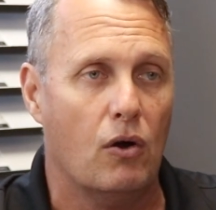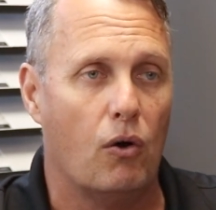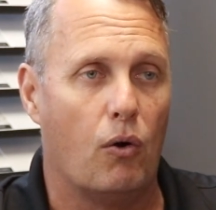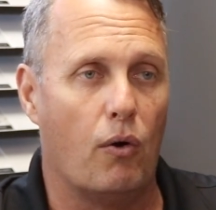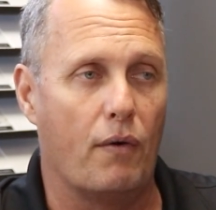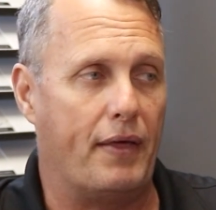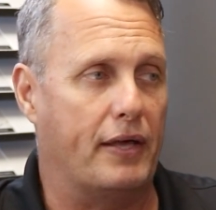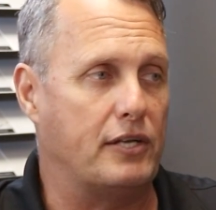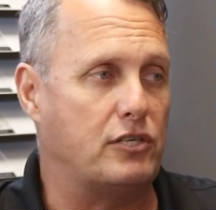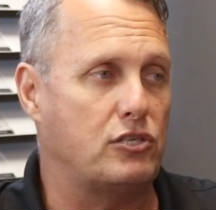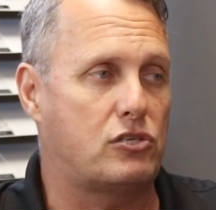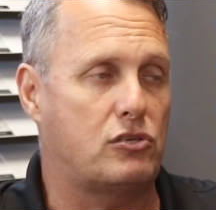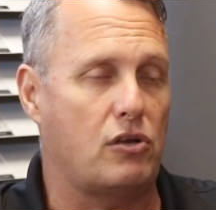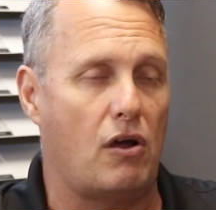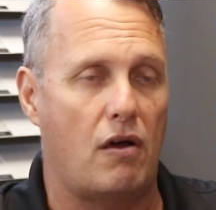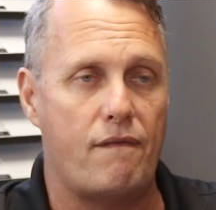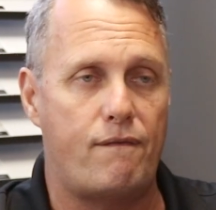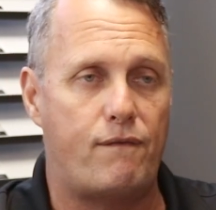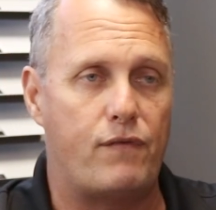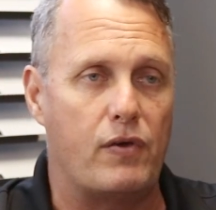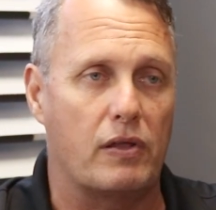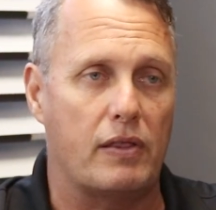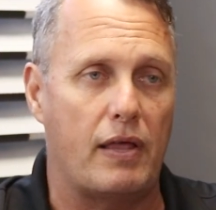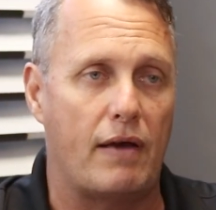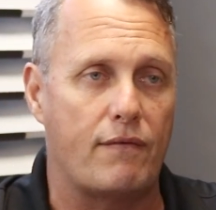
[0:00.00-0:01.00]
or they just don't
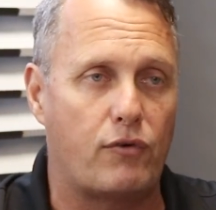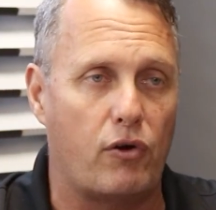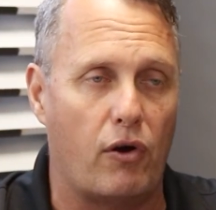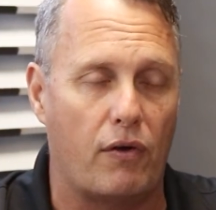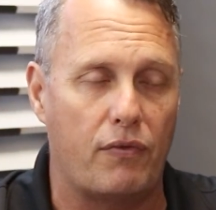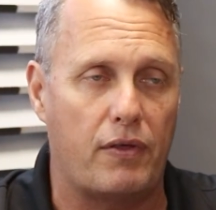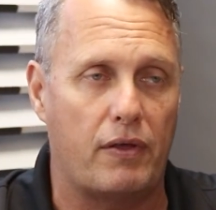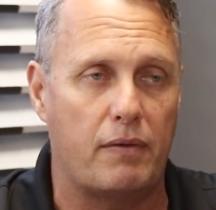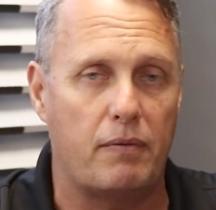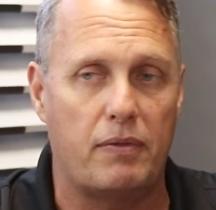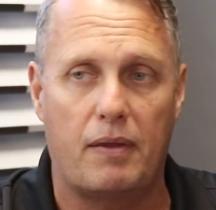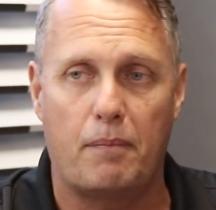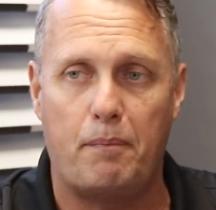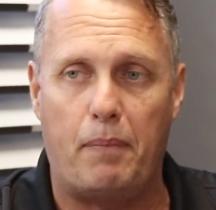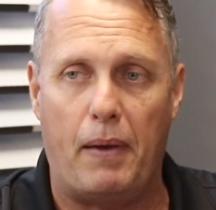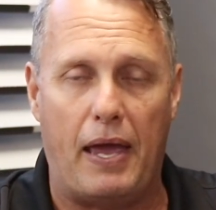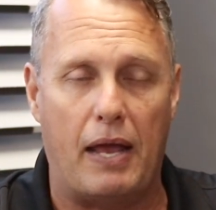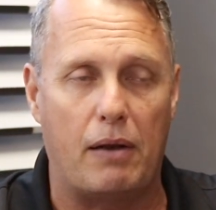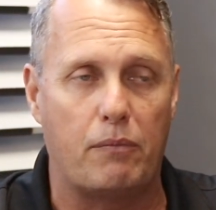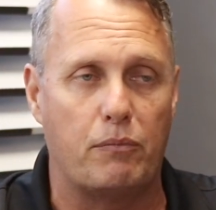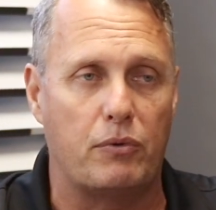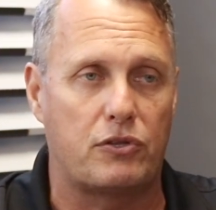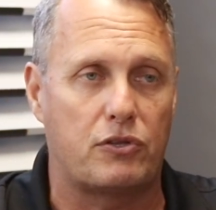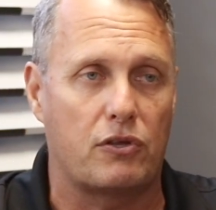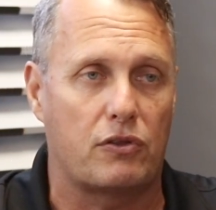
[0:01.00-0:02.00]
feel they've got the, the
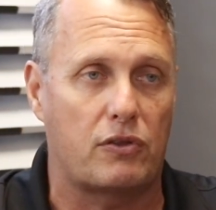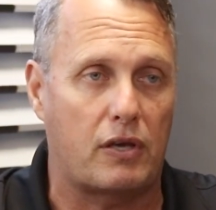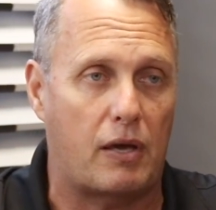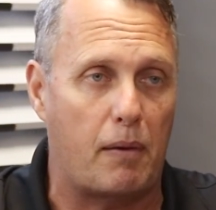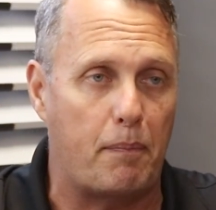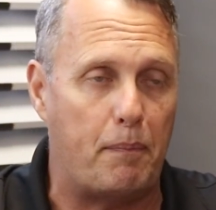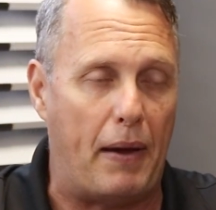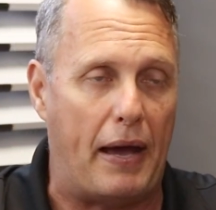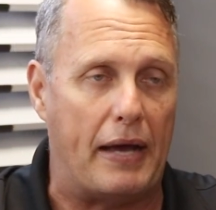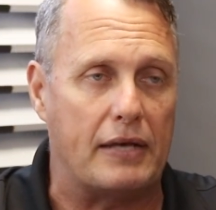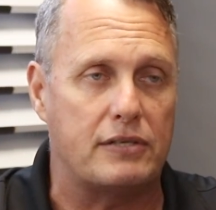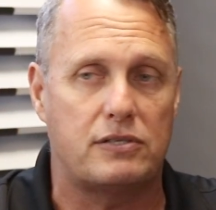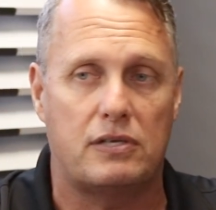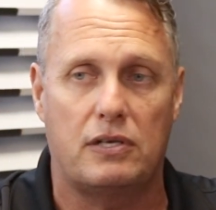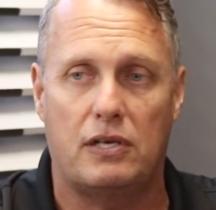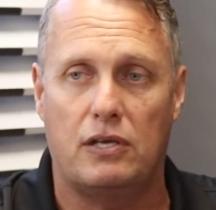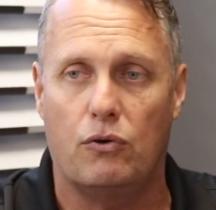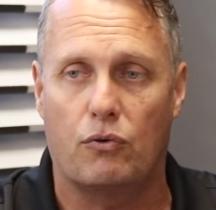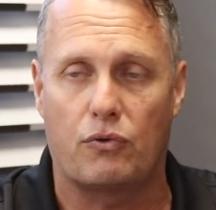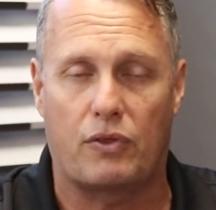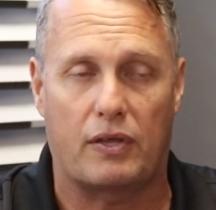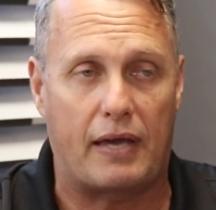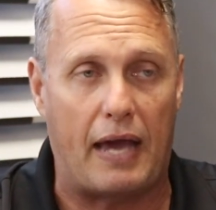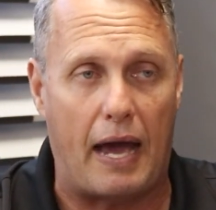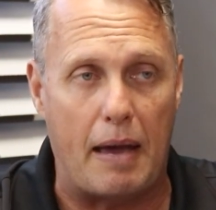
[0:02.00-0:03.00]
bandwidth or the capacity
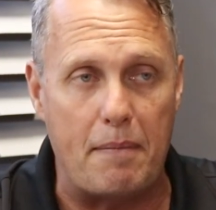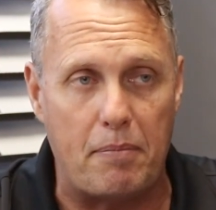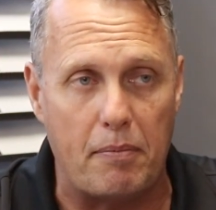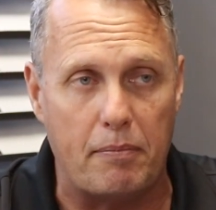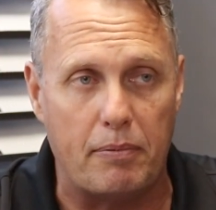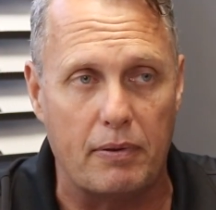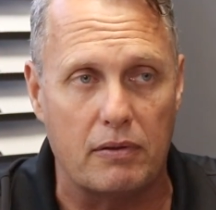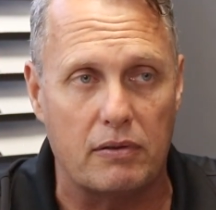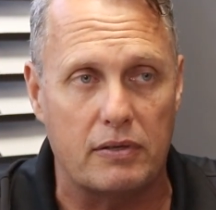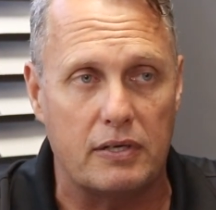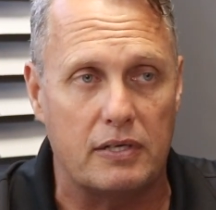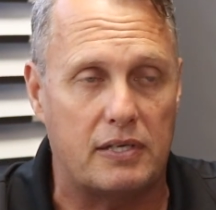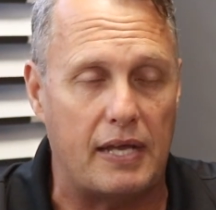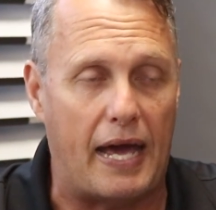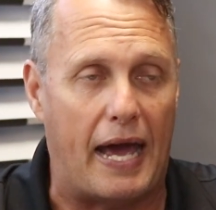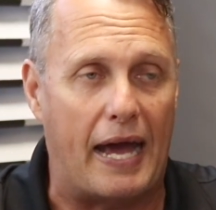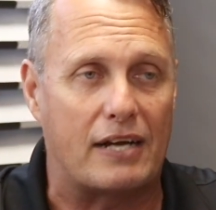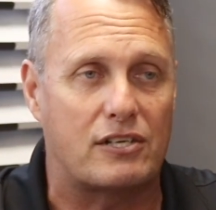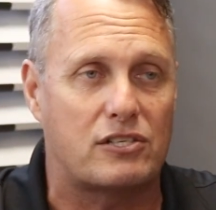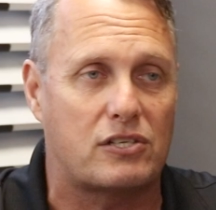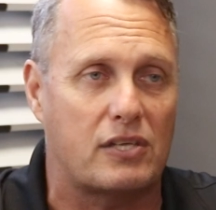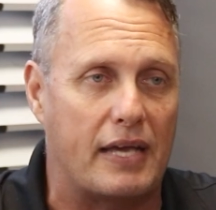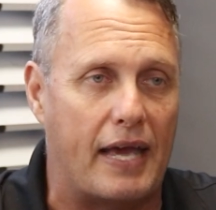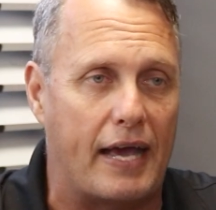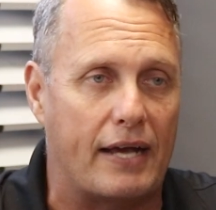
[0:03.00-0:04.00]
or the capability to
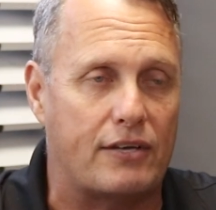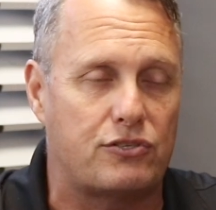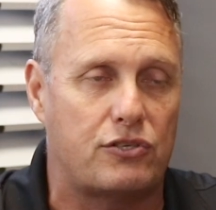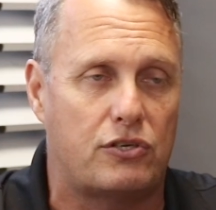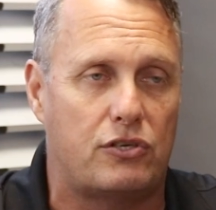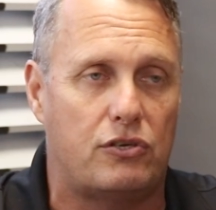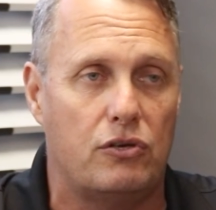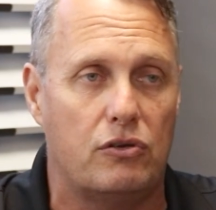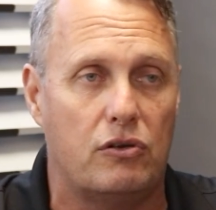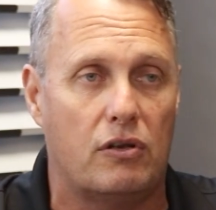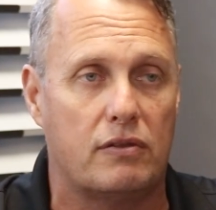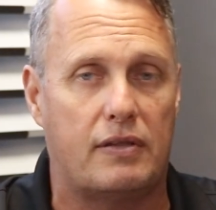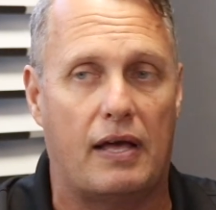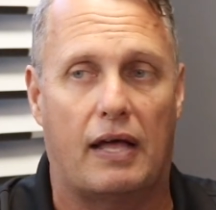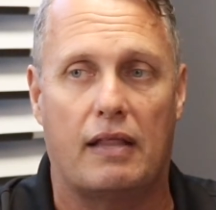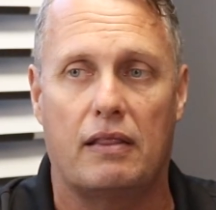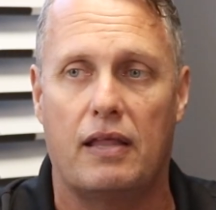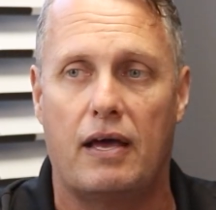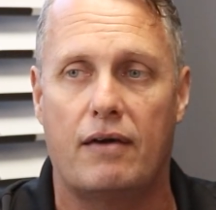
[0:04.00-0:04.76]
actually execute at that